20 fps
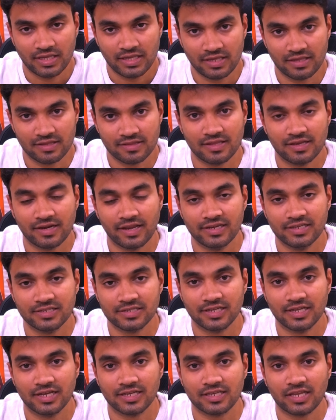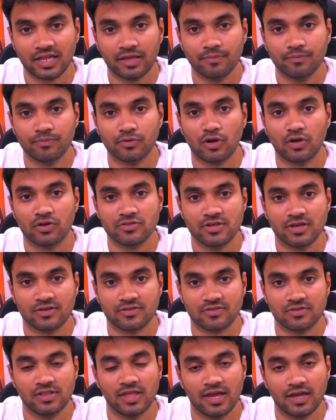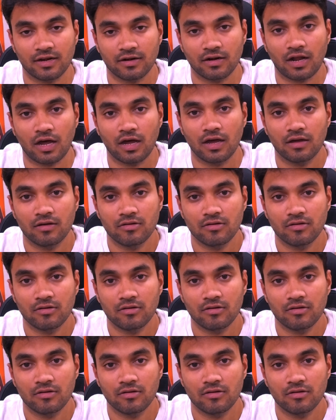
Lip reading: is there any real time projects they are